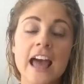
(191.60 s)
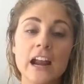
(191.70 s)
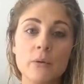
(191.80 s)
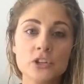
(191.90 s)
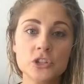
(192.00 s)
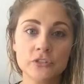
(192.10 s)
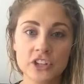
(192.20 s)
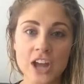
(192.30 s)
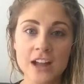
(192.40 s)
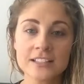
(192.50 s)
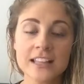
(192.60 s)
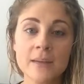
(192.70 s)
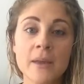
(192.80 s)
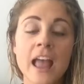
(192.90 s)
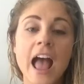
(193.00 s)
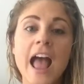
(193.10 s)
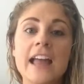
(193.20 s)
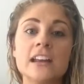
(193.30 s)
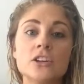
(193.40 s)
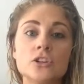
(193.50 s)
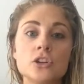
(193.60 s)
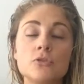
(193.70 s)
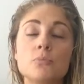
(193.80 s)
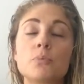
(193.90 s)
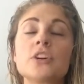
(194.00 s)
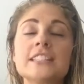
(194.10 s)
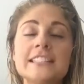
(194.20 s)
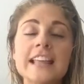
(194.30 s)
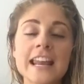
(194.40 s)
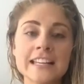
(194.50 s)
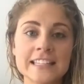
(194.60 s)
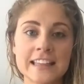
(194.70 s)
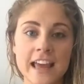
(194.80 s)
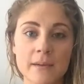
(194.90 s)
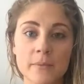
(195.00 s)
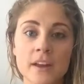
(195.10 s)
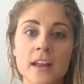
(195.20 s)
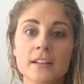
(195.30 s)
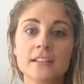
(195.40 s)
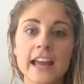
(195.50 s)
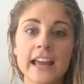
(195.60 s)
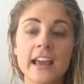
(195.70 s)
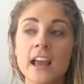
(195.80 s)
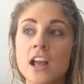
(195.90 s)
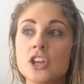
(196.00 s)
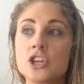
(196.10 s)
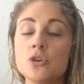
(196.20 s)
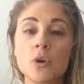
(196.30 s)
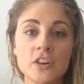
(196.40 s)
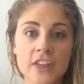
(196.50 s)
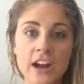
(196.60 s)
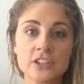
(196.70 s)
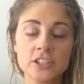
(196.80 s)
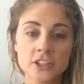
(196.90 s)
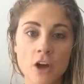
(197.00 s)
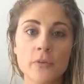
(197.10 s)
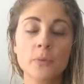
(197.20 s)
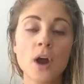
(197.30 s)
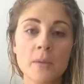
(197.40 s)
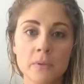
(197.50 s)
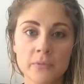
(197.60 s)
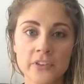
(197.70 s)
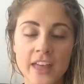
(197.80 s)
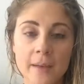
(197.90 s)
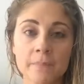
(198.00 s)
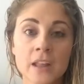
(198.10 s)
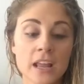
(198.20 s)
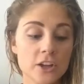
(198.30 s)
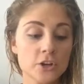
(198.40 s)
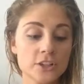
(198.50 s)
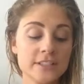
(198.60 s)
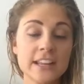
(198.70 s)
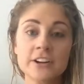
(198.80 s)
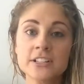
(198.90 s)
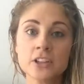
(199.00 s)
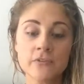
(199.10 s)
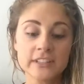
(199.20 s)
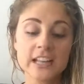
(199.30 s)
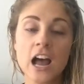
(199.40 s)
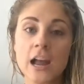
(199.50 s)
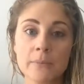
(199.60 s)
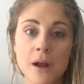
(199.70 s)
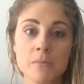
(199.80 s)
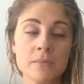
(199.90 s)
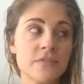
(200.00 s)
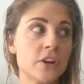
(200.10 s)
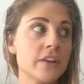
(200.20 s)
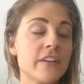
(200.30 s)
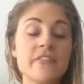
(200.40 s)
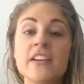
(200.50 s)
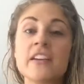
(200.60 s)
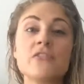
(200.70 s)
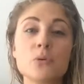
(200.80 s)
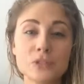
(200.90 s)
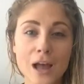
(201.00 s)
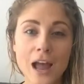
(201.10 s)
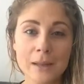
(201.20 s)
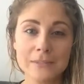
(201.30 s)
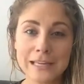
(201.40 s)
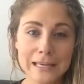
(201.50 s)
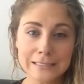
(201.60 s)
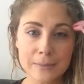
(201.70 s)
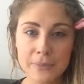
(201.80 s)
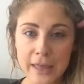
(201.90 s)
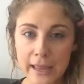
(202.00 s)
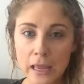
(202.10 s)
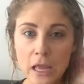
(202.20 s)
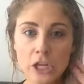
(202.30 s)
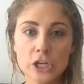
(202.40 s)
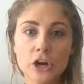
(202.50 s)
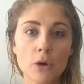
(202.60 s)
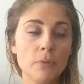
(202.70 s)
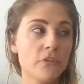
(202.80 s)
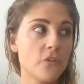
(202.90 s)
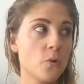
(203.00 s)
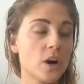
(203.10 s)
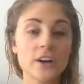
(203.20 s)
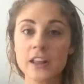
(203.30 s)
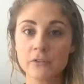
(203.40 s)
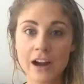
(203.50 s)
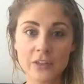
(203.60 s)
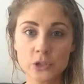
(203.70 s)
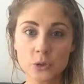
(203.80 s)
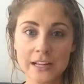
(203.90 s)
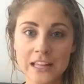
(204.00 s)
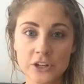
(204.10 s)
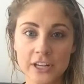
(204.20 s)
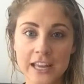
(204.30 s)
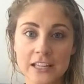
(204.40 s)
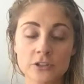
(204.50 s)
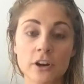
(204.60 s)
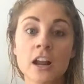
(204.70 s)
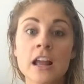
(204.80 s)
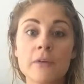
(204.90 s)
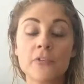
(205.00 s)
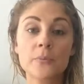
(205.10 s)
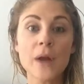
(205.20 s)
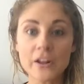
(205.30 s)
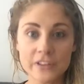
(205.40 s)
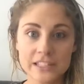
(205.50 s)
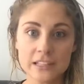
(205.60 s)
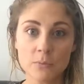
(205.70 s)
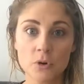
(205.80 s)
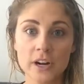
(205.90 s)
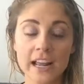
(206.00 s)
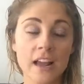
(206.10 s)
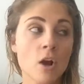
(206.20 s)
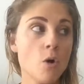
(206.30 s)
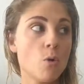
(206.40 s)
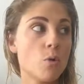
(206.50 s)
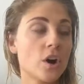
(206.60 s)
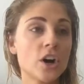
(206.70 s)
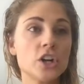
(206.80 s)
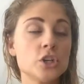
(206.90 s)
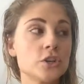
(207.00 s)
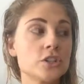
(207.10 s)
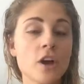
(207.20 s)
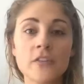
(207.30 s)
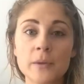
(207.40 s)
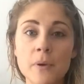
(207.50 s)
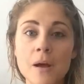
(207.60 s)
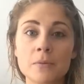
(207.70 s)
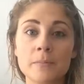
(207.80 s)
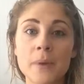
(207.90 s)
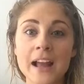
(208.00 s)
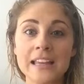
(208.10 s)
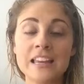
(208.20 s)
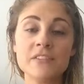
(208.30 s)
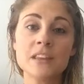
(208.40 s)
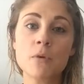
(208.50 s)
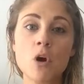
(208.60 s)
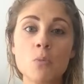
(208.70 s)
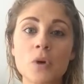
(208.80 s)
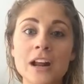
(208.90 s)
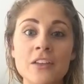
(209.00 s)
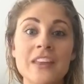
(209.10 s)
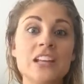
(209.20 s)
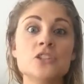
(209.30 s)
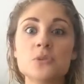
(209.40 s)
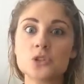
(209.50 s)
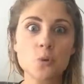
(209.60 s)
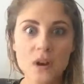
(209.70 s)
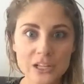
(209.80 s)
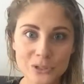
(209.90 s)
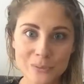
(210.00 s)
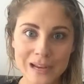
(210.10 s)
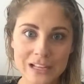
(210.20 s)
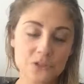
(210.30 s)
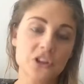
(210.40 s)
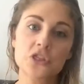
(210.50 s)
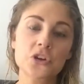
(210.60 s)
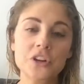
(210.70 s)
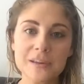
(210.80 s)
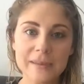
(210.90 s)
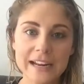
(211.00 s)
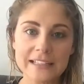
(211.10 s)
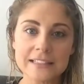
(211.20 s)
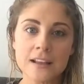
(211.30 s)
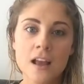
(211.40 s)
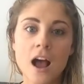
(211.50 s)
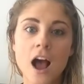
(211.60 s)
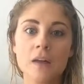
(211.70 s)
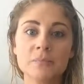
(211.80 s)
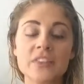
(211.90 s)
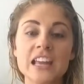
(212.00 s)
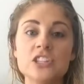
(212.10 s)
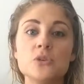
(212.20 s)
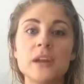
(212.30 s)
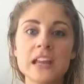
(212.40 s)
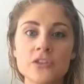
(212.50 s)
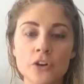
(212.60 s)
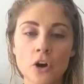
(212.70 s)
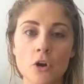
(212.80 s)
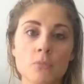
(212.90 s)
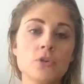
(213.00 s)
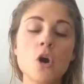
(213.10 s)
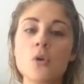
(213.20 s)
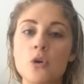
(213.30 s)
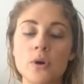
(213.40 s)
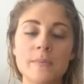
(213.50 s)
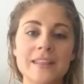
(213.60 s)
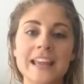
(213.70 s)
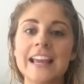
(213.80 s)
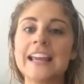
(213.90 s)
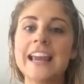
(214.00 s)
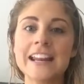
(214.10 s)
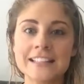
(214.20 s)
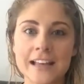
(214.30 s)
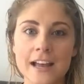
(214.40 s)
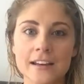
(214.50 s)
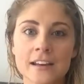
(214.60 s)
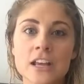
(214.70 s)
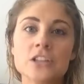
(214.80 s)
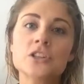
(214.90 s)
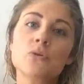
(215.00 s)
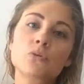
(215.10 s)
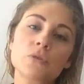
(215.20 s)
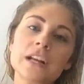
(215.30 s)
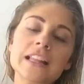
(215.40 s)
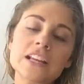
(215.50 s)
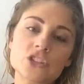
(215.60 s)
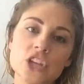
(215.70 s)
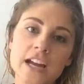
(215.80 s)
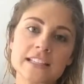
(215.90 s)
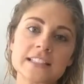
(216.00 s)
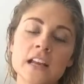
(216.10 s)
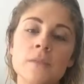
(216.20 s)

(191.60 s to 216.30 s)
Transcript: and I want you to reach out to them and present it to them like you are there to solve a problem for them. You're there to solve a time problem. If they have no time to eat something, you know, before they run out the door to get their kids or for breakfast in the morning, or you're solving a problem by giving them a home workout they can do in 22 minutes or in 30 minutes that they can do in their home, no equipment, they can get it done. So really just